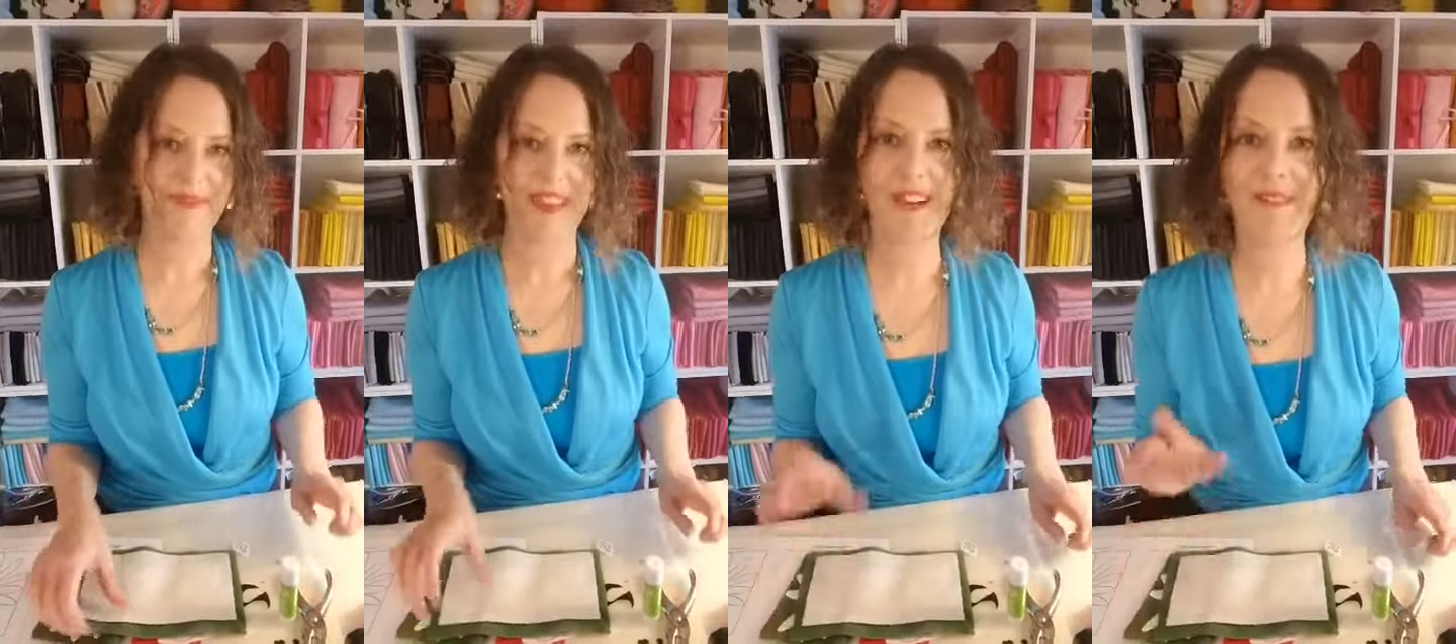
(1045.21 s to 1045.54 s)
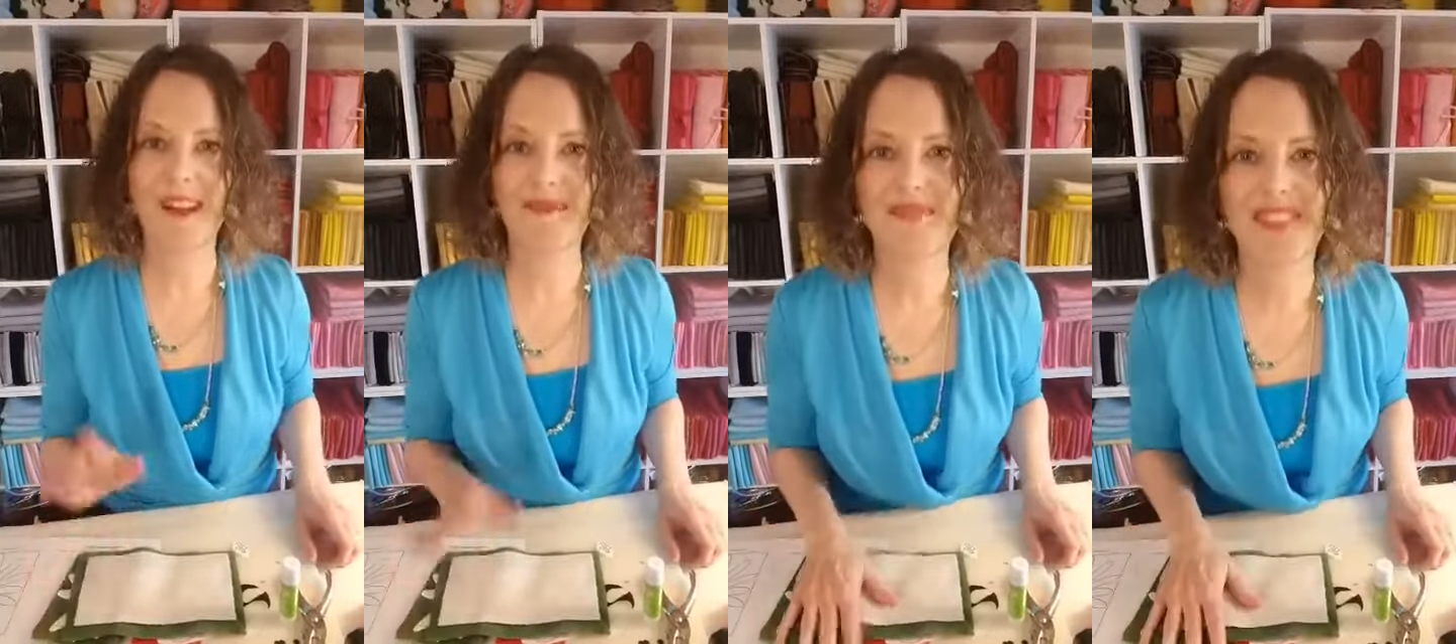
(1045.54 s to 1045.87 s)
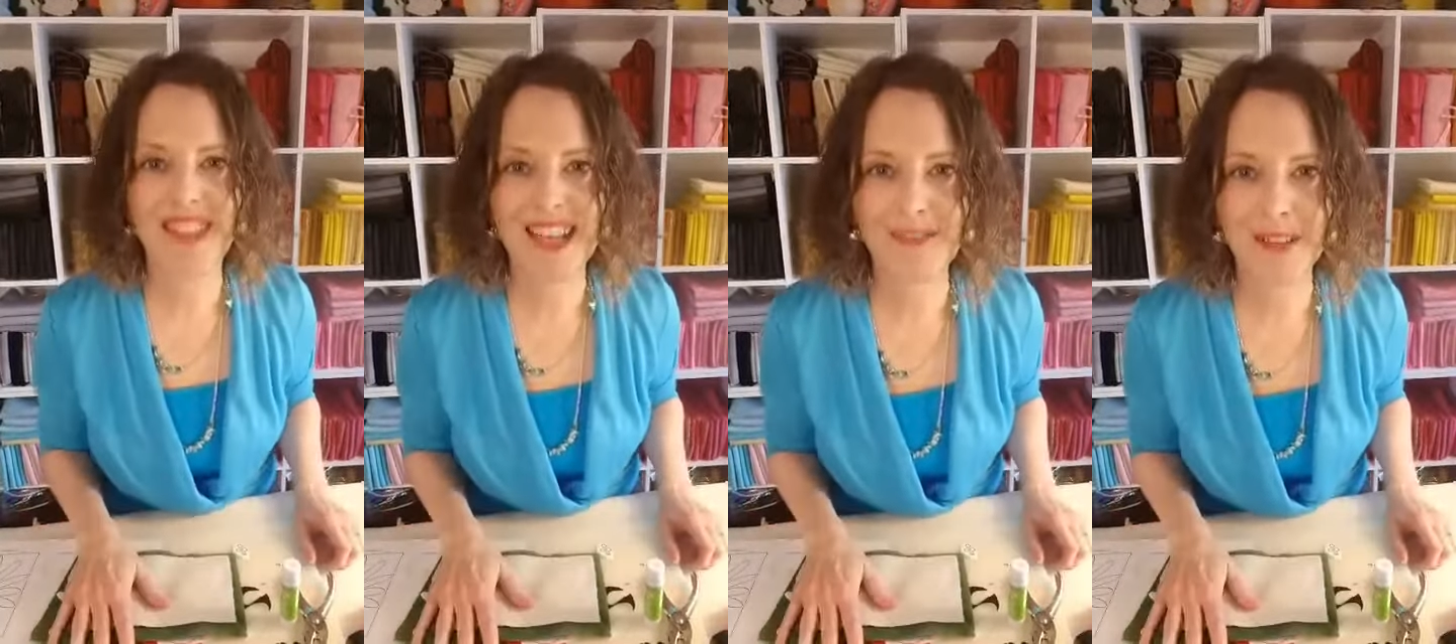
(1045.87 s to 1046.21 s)
Anyway,
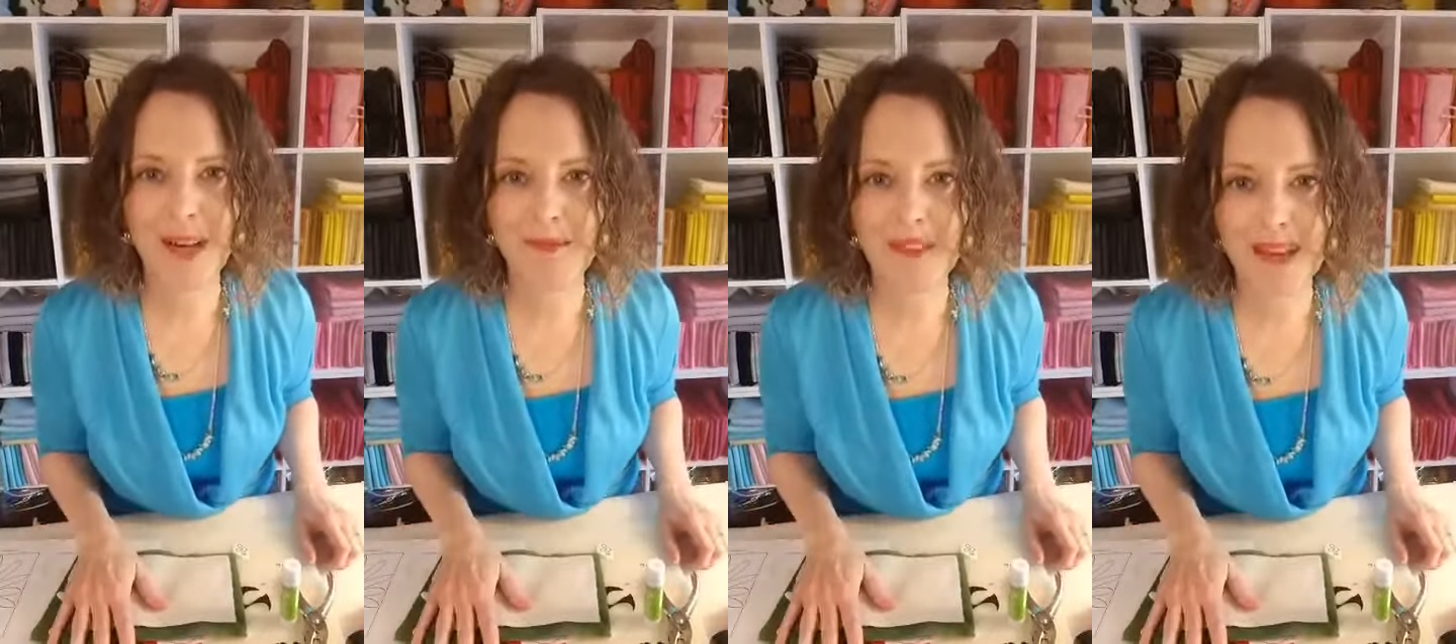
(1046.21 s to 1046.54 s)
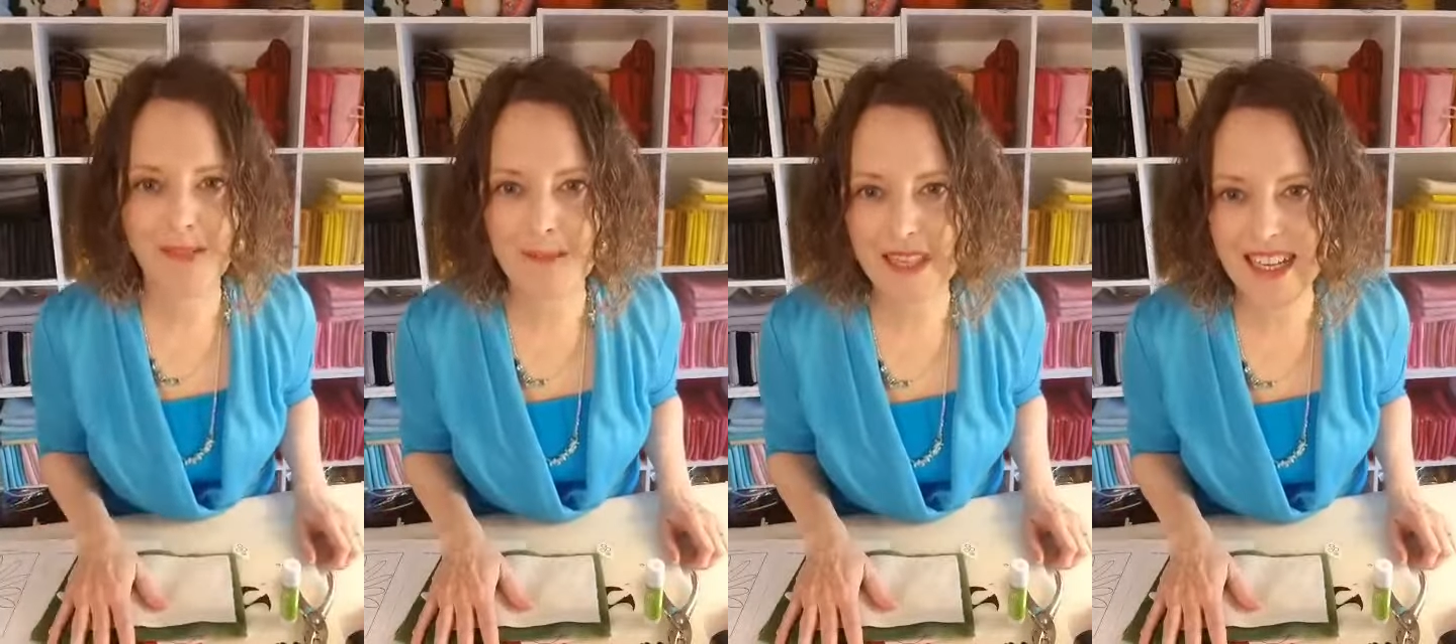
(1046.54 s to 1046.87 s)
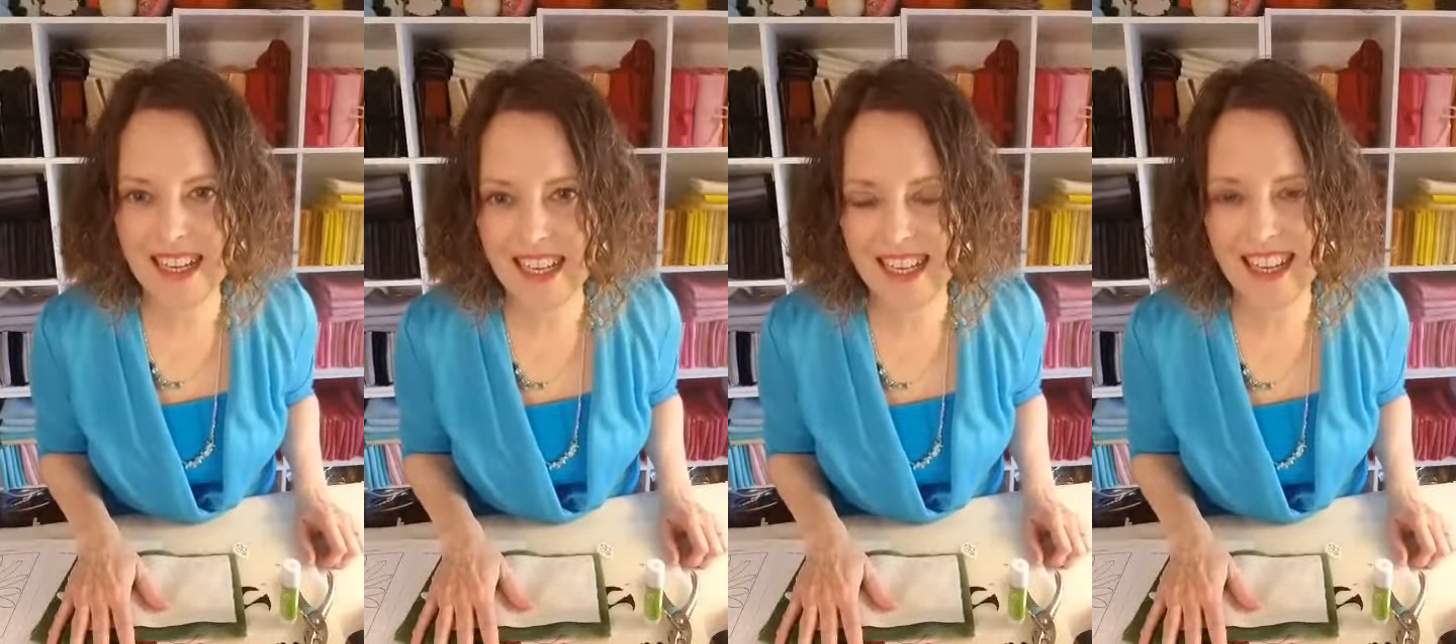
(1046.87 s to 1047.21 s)
thanks for coming,
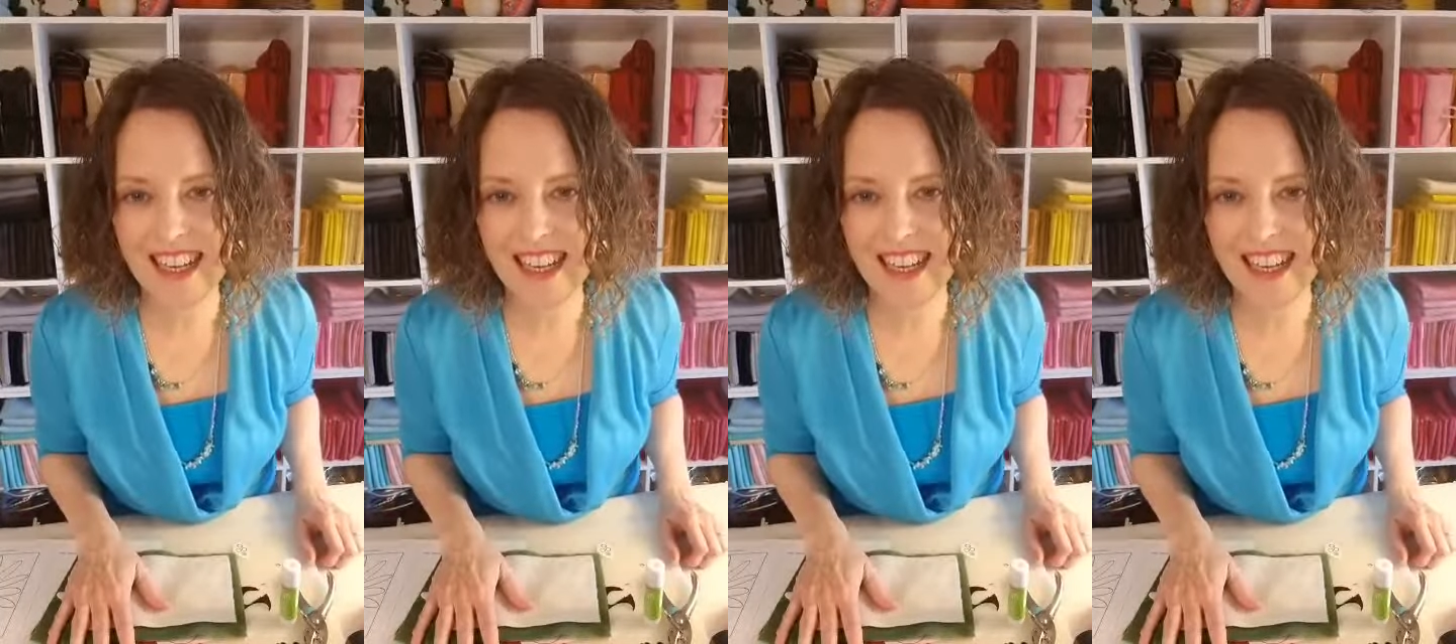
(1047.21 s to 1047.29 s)
everybody,